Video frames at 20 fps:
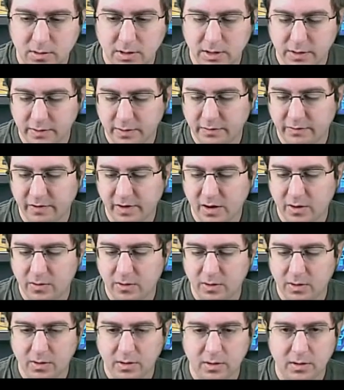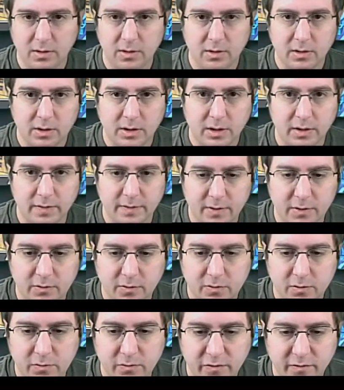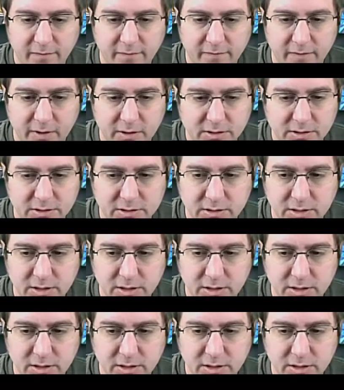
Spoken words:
at the tower, and the Crucifix